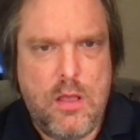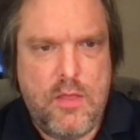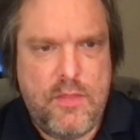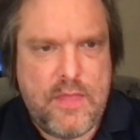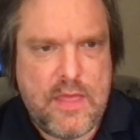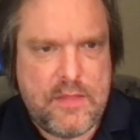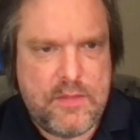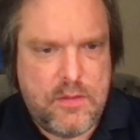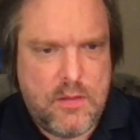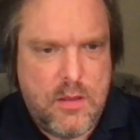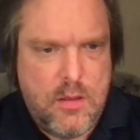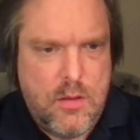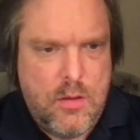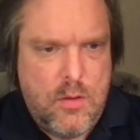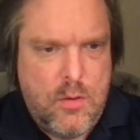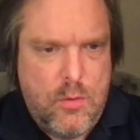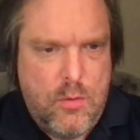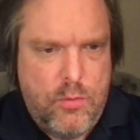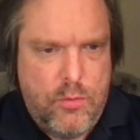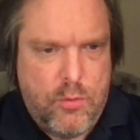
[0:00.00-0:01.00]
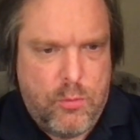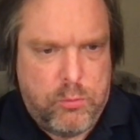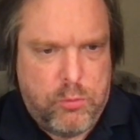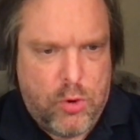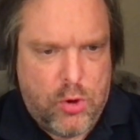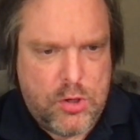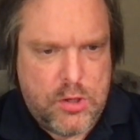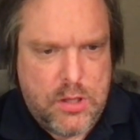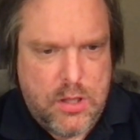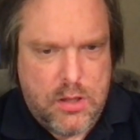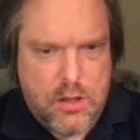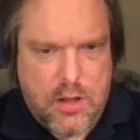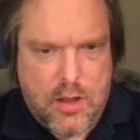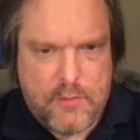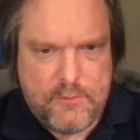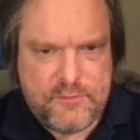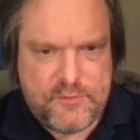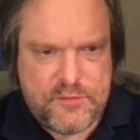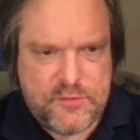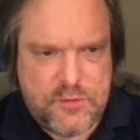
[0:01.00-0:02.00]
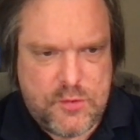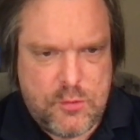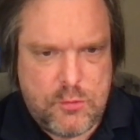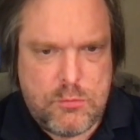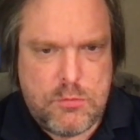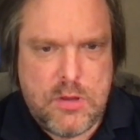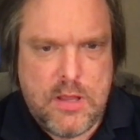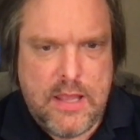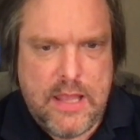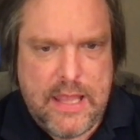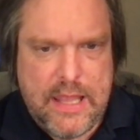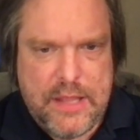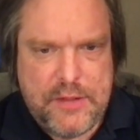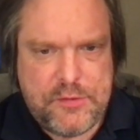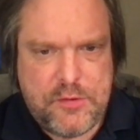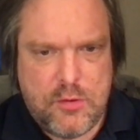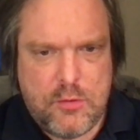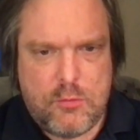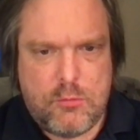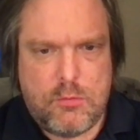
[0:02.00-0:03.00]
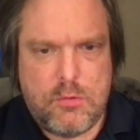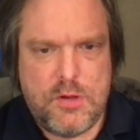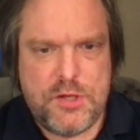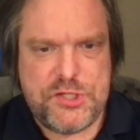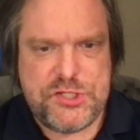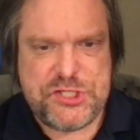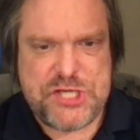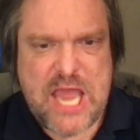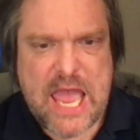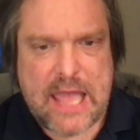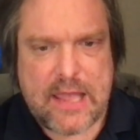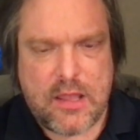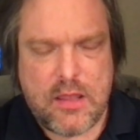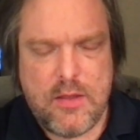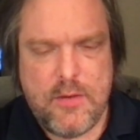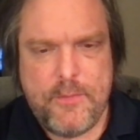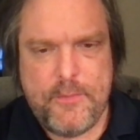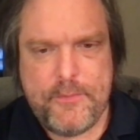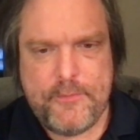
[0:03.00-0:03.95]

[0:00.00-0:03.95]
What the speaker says: then the rook comes to e2, check.